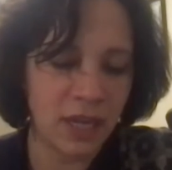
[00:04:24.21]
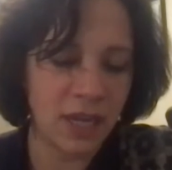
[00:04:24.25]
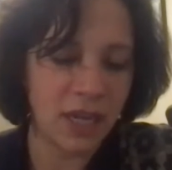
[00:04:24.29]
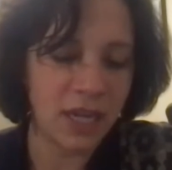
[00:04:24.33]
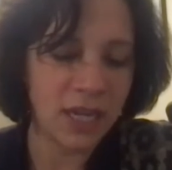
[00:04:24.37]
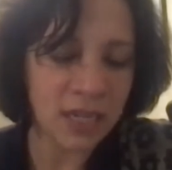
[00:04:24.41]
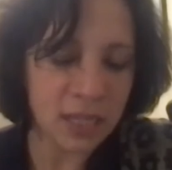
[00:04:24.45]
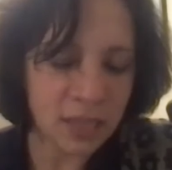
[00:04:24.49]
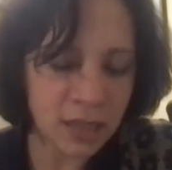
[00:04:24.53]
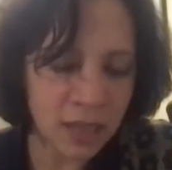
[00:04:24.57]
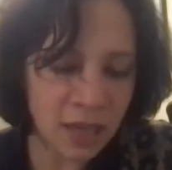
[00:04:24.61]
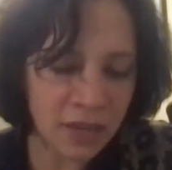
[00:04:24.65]

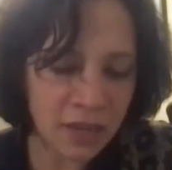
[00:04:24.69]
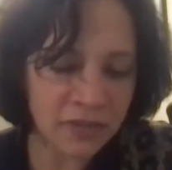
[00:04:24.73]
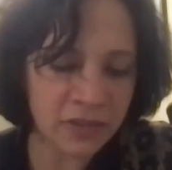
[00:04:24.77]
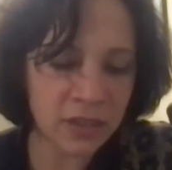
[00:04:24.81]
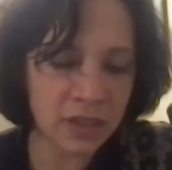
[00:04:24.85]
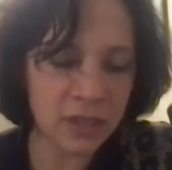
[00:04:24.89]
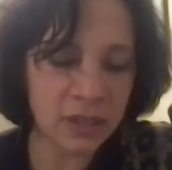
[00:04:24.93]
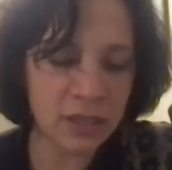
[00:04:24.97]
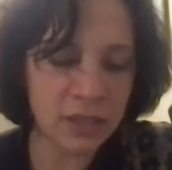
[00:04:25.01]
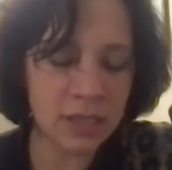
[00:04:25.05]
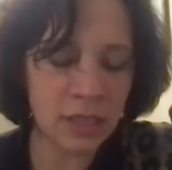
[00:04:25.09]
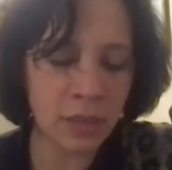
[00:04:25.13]
He'd left
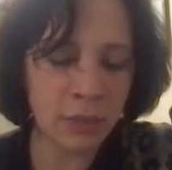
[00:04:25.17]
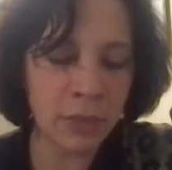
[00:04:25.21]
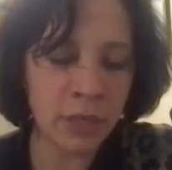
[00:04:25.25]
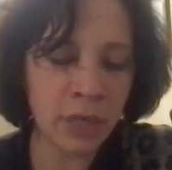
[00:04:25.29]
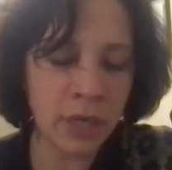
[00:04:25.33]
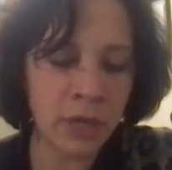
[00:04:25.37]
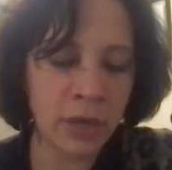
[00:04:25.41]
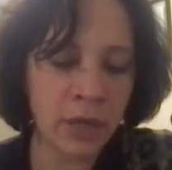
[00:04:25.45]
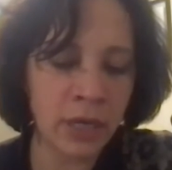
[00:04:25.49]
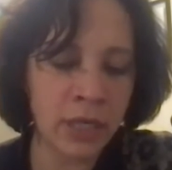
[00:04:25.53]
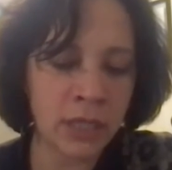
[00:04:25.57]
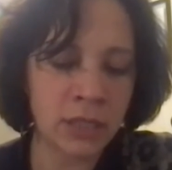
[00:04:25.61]
the
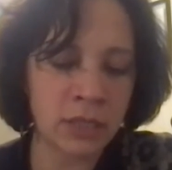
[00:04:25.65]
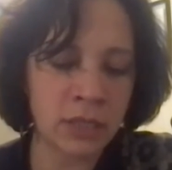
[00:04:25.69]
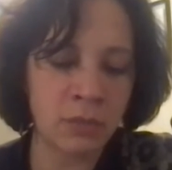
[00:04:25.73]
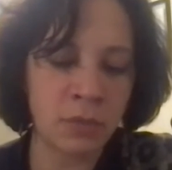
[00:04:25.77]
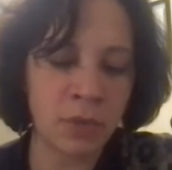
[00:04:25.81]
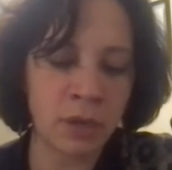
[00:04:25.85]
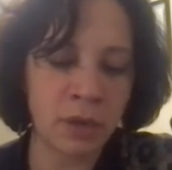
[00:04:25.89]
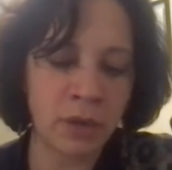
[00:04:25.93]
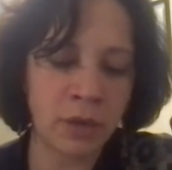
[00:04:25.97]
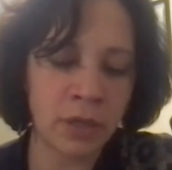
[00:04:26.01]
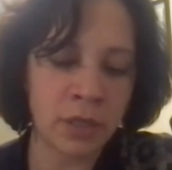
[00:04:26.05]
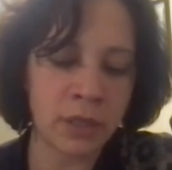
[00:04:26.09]
seminary to
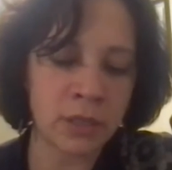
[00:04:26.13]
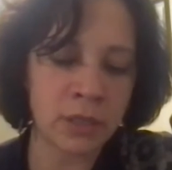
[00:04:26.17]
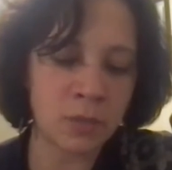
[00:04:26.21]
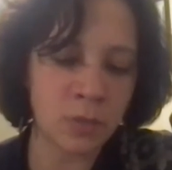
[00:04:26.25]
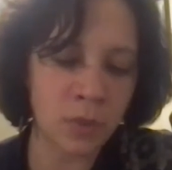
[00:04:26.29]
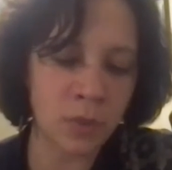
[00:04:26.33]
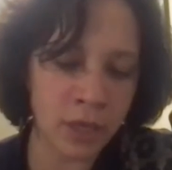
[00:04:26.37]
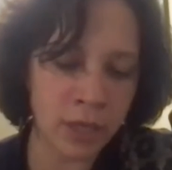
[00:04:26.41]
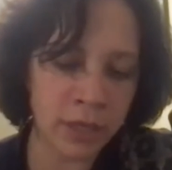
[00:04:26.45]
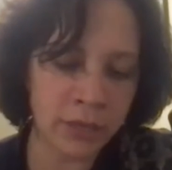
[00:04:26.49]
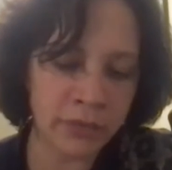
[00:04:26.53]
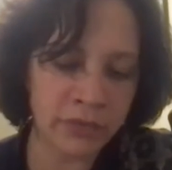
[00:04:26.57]
marry his
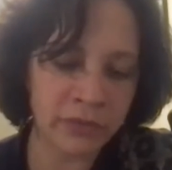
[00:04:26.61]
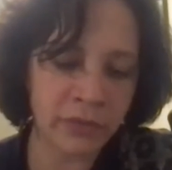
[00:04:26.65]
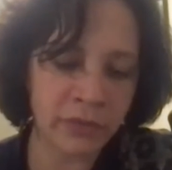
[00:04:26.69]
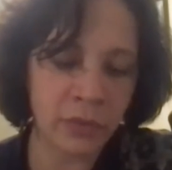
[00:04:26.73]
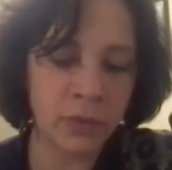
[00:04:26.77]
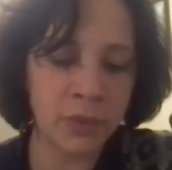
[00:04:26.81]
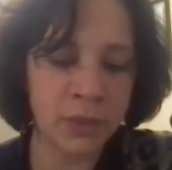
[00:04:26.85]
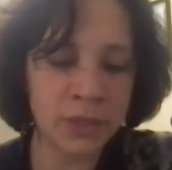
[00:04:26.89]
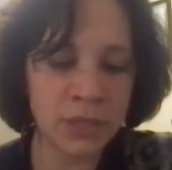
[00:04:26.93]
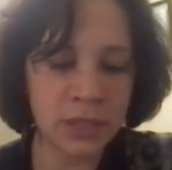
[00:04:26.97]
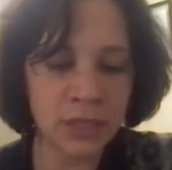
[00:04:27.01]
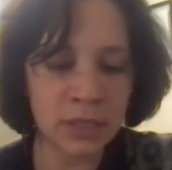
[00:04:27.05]
wife,
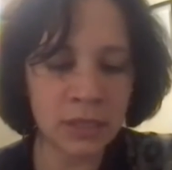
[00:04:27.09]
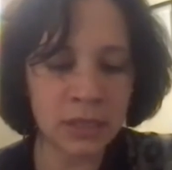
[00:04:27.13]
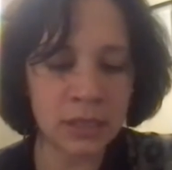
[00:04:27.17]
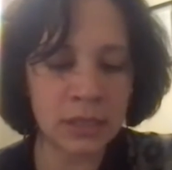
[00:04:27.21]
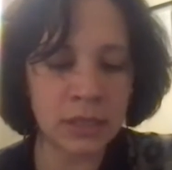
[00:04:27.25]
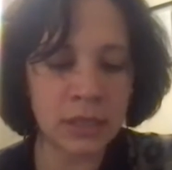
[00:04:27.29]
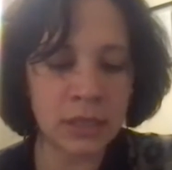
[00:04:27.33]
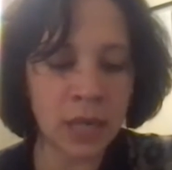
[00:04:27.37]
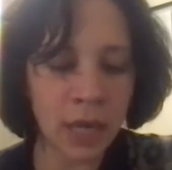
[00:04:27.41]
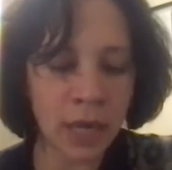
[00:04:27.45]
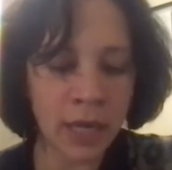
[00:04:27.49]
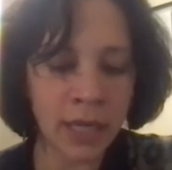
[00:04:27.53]
who had since
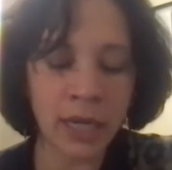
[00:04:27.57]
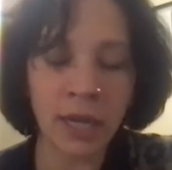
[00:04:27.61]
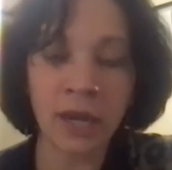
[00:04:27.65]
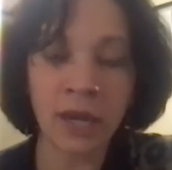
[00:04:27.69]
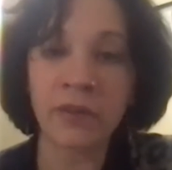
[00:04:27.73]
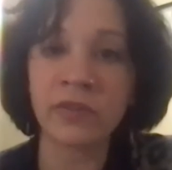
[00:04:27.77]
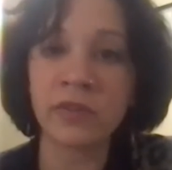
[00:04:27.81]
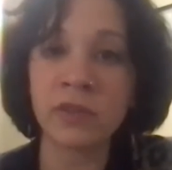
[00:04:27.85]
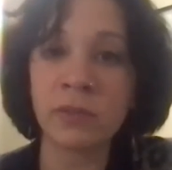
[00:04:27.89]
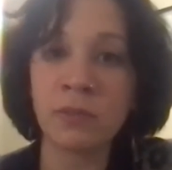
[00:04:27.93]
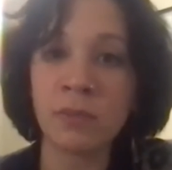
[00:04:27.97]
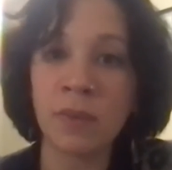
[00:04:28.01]
died
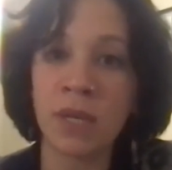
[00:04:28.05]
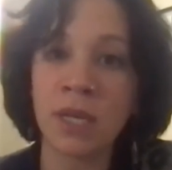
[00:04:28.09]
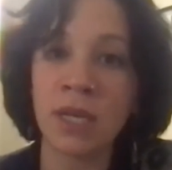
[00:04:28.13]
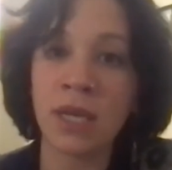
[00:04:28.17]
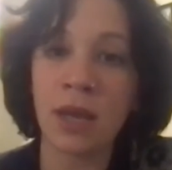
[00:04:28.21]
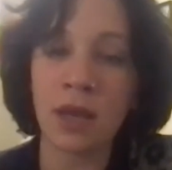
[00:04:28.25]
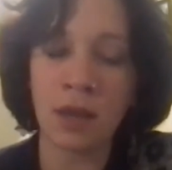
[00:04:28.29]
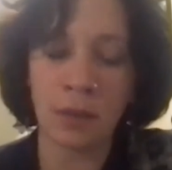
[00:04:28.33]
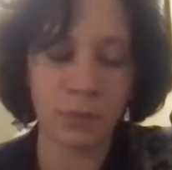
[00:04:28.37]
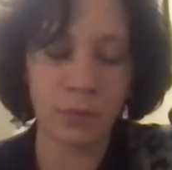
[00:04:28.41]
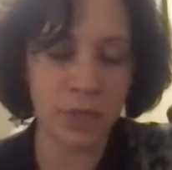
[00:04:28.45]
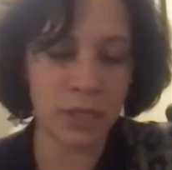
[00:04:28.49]
after many
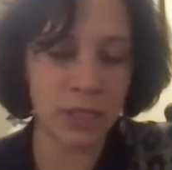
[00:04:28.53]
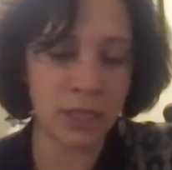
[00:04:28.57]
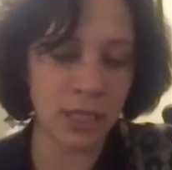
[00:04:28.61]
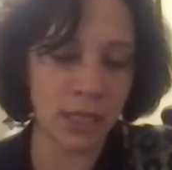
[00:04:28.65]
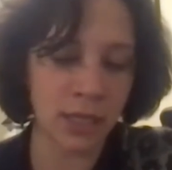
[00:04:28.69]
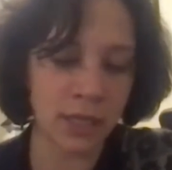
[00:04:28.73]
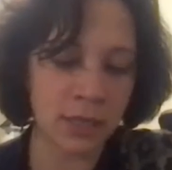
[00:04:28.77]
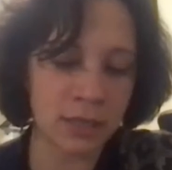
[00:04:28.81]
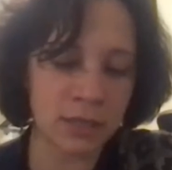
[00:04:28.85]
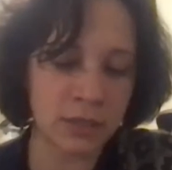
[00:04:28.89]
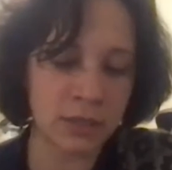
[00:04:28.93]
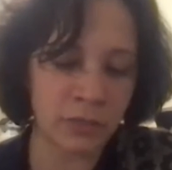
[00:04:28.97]
happy
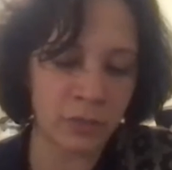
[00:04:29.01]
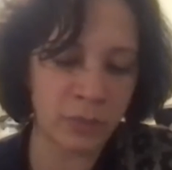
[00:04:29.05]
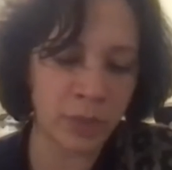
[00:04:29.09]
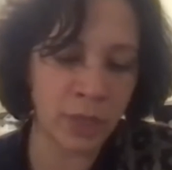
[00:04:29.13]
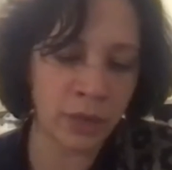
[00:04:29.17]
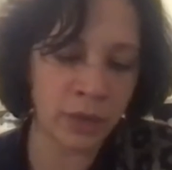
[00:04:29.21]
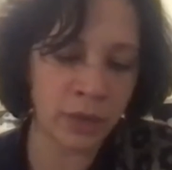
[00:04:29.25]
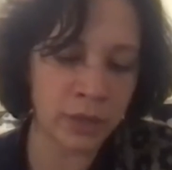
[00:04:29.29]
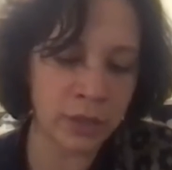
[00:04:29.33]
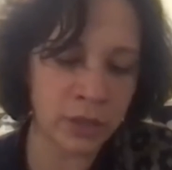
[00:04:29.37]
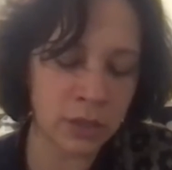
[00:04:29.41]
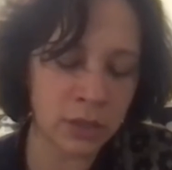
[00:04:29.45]
decades of
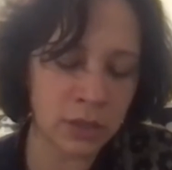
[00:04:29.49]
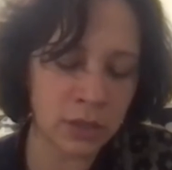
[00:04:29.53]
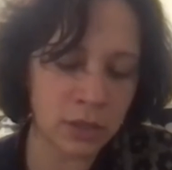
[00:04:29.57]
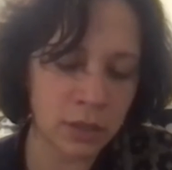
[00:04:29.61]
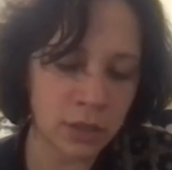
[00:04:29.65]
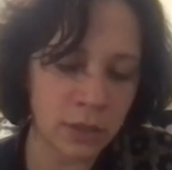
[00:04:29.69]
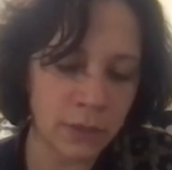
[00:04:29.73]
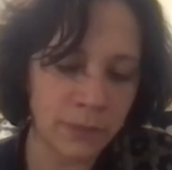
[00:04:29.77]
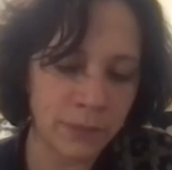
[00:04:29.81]
marriage.